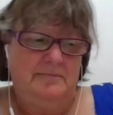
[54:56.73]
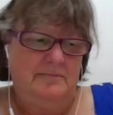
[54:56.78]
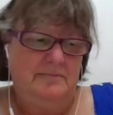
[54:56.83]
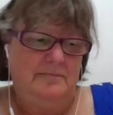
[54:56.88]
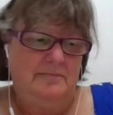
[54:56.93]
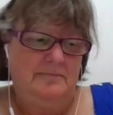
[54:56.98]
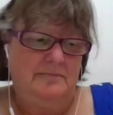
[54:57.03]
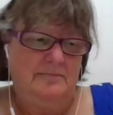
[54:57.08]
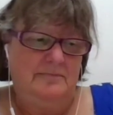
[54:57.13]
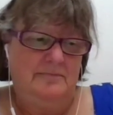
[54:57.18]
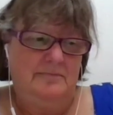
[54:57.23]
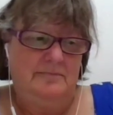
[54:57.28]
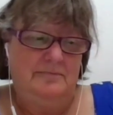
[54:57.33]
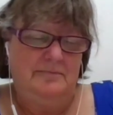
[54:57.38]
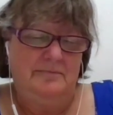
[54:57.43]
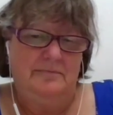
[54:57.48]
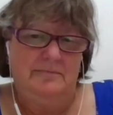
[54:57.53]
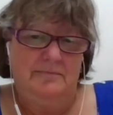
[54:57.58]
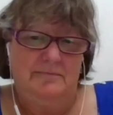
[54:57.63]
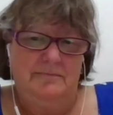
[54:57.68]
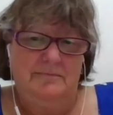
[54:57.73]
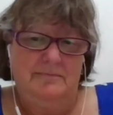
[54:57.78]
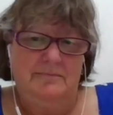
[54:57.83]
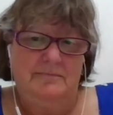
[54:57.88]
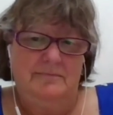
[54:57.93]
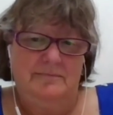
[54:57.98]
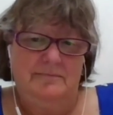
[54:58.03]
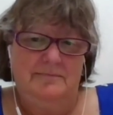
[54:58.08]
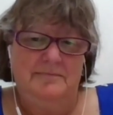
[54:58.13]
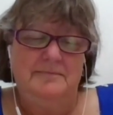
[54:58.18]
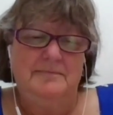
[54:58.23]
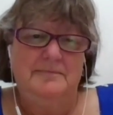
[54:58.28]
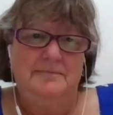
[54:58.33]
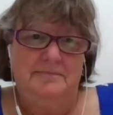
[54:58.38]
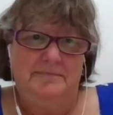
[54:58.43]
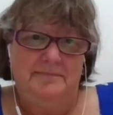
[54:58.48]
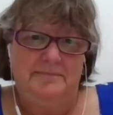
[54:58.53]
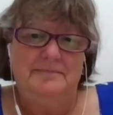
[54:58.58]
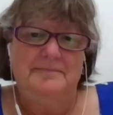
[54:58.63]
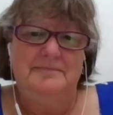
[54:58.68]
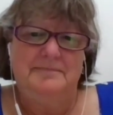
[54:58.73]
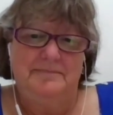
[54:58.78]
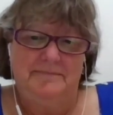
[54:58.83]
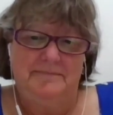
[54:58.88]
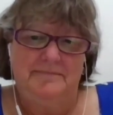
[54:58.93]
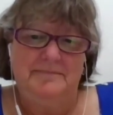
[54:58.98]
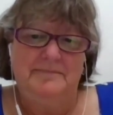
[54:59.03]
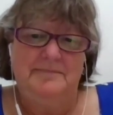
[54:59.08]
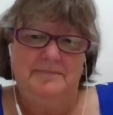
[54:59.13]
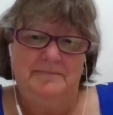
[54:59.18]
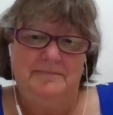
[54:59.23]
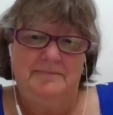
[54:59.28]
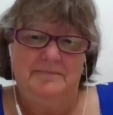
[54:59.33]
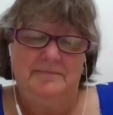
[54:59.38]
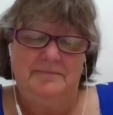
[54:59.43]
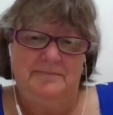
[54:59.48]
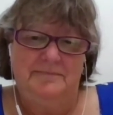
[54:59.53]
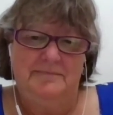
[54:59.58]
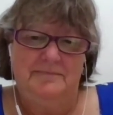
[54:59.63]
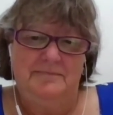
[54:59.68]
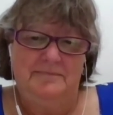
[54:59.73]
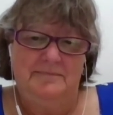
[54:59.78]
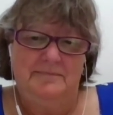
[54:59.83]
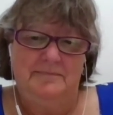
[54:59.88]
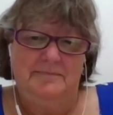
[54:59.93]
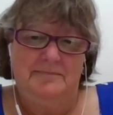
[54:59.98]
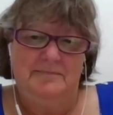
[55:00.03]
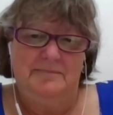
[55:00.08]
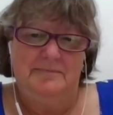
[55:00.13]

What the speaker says: The person shown says nothing.